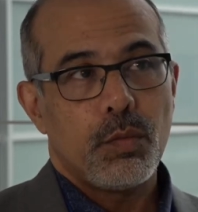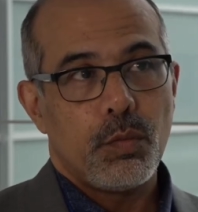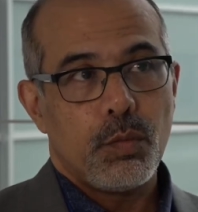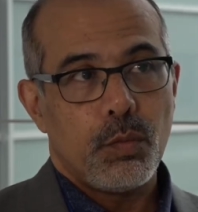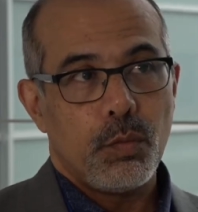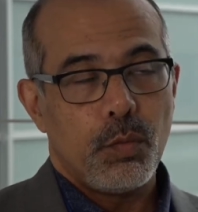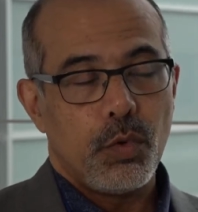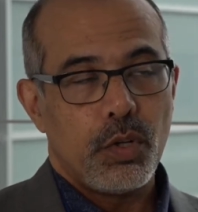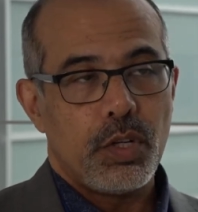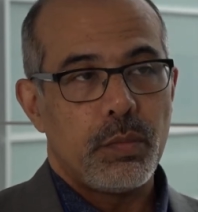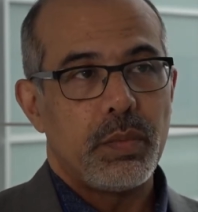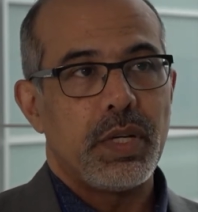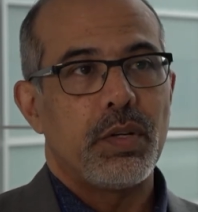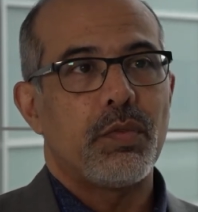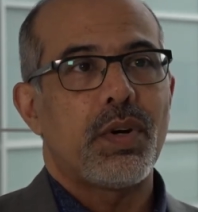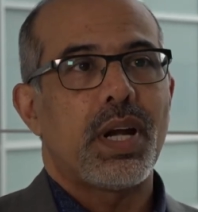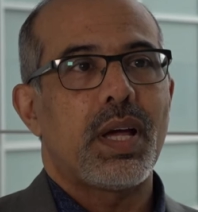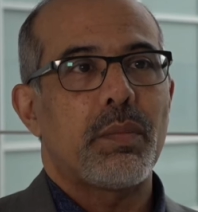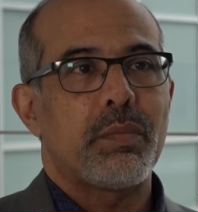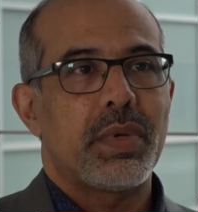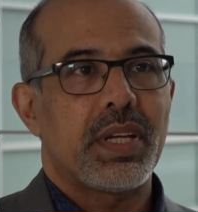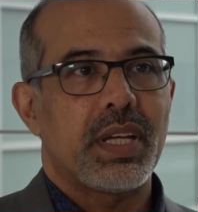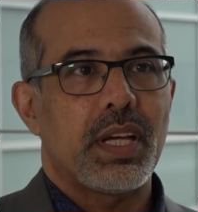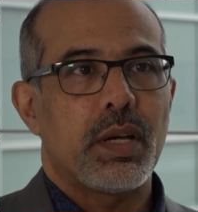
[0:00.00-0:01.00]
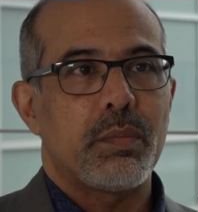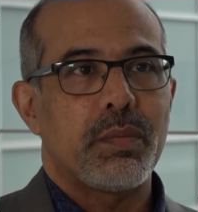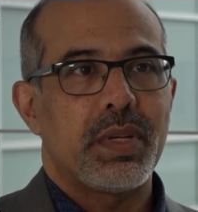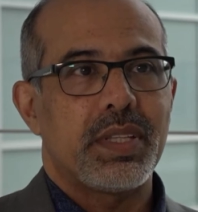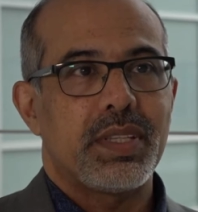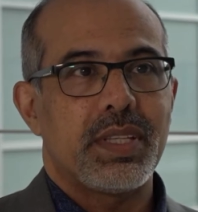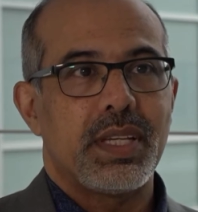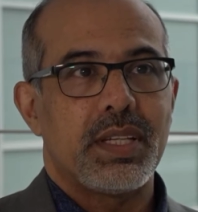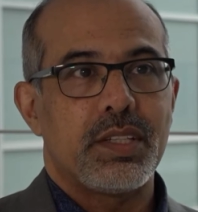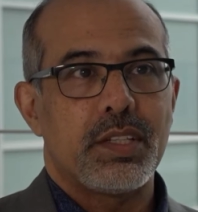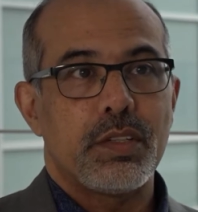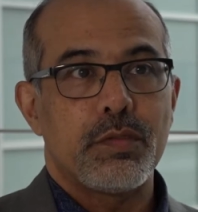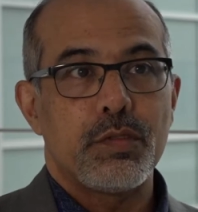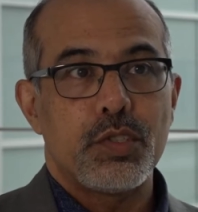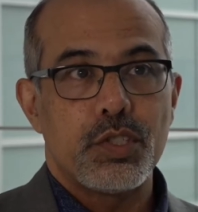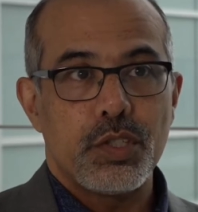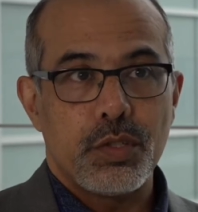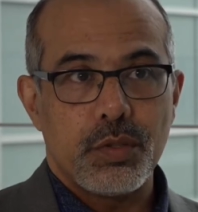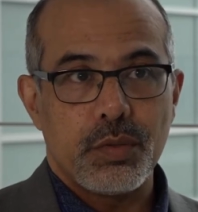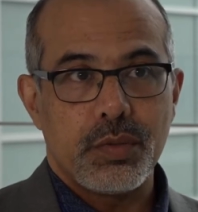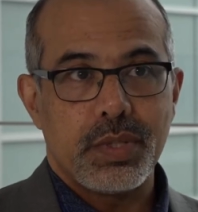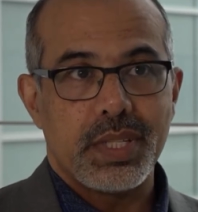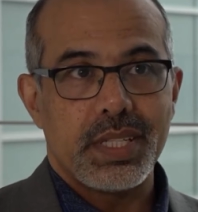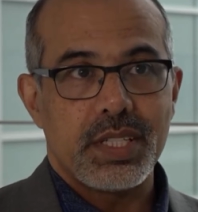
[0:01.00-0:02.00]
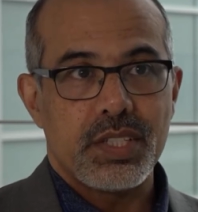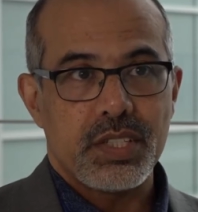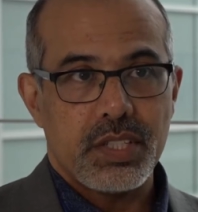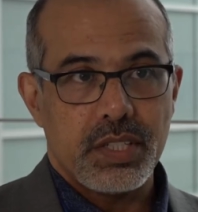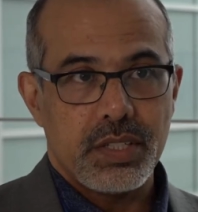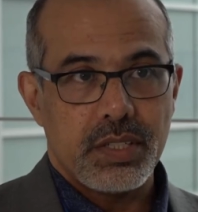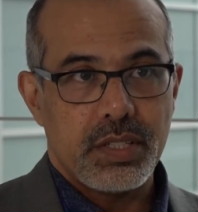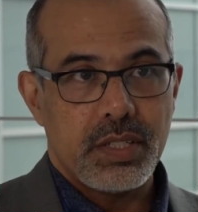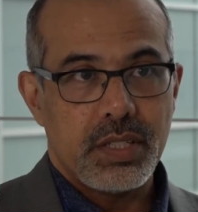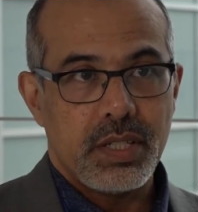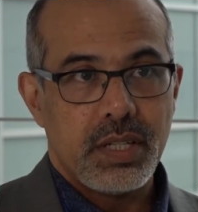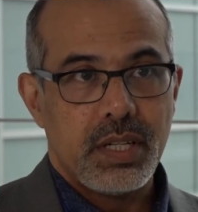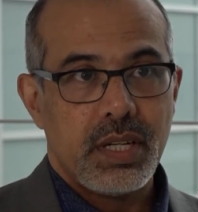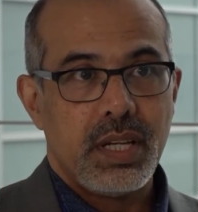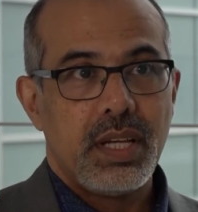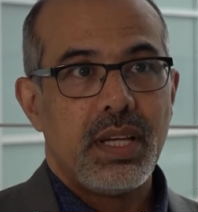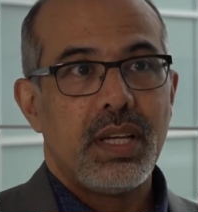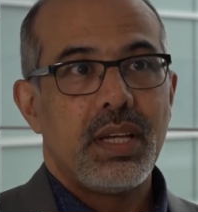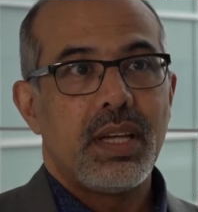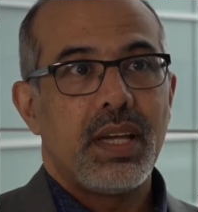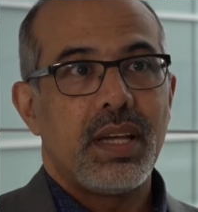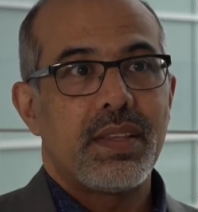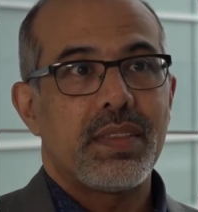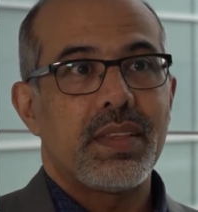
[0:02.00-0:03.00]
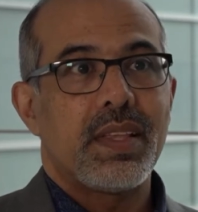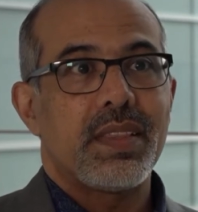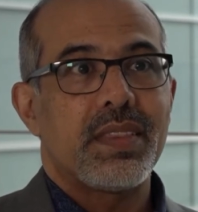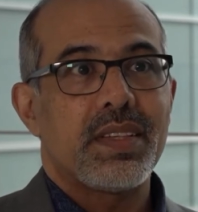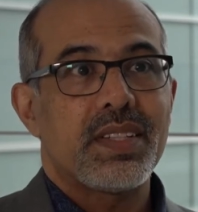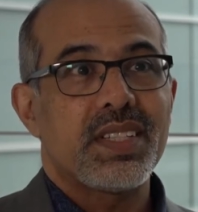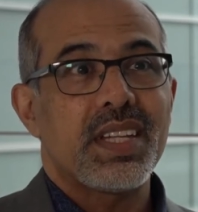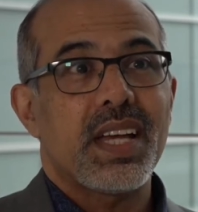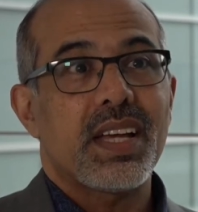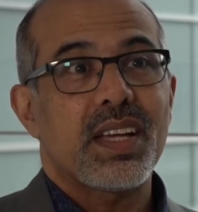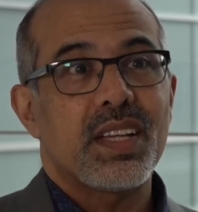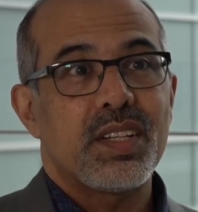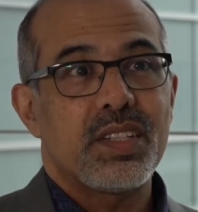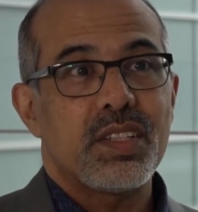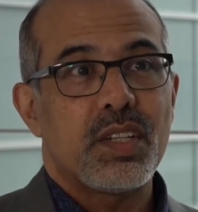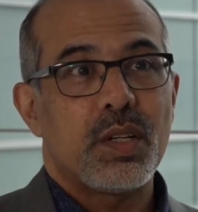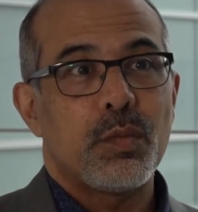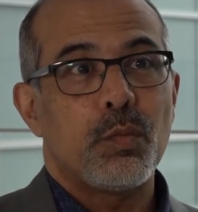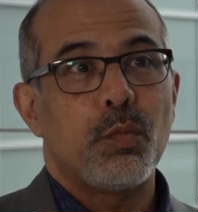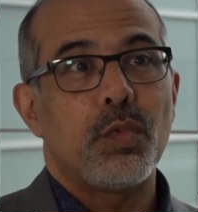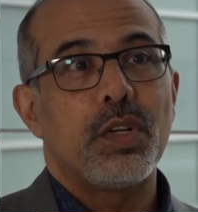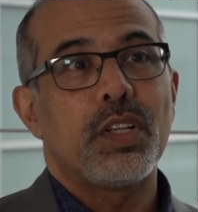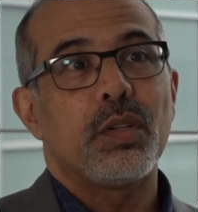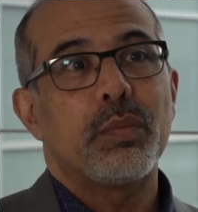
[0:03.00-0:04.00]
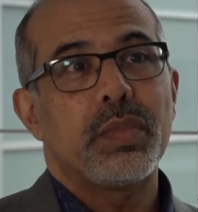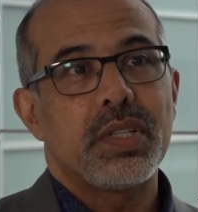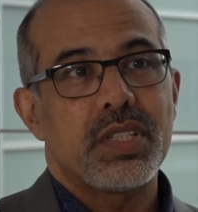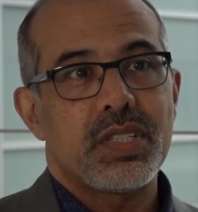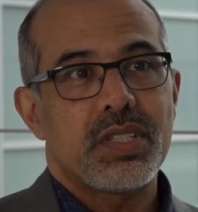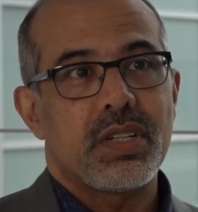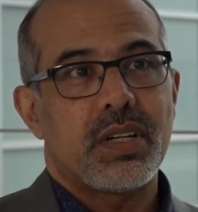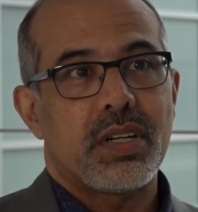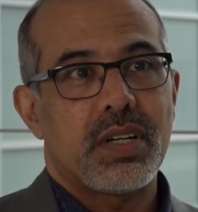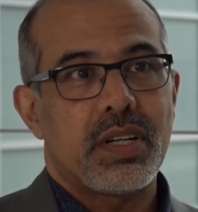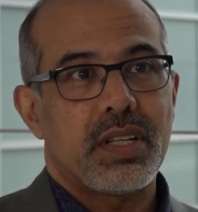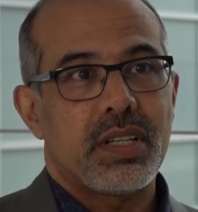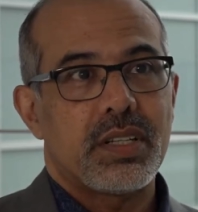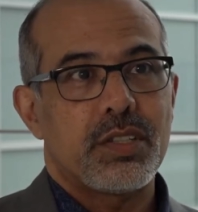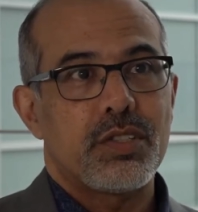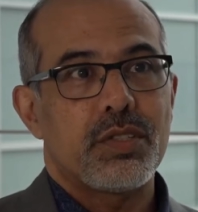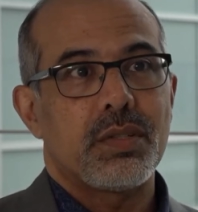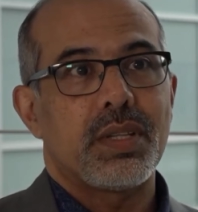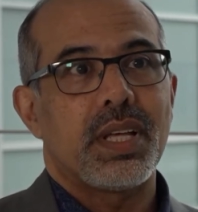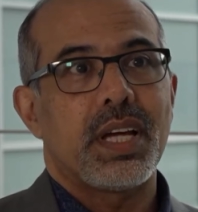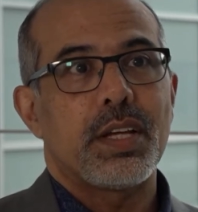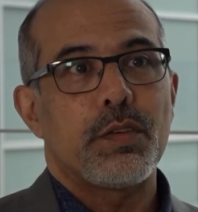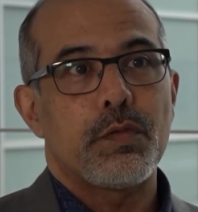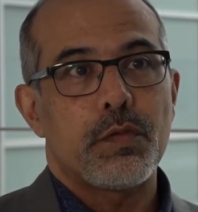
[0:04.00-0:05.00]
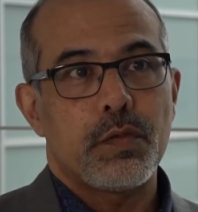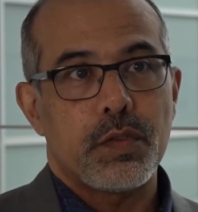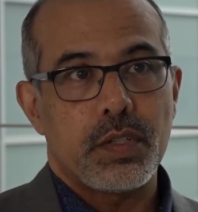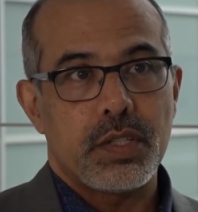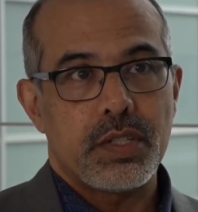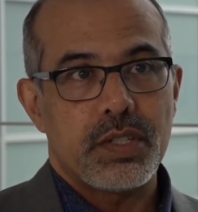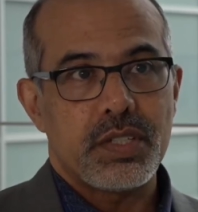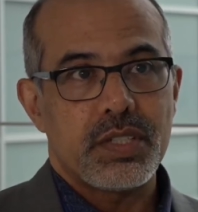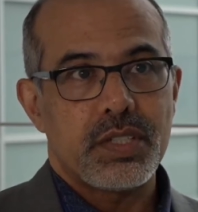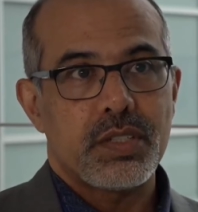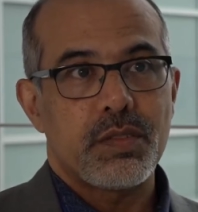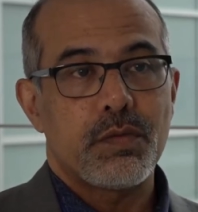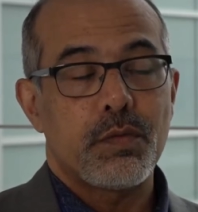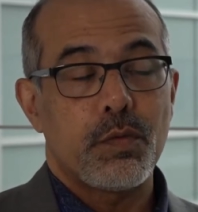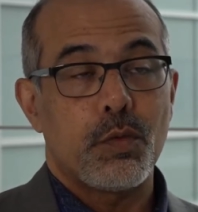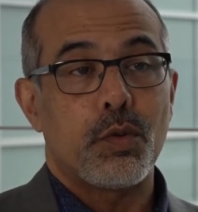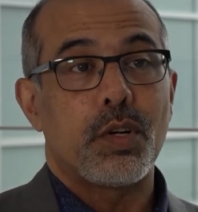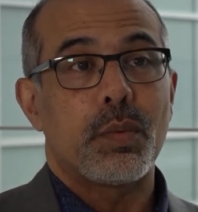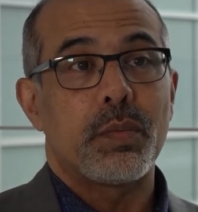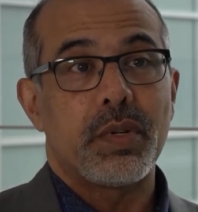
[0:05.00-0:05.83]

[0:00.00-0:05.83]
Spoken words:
would be wrapping up at the end of June this year. And then the second term will be starting July 1st for a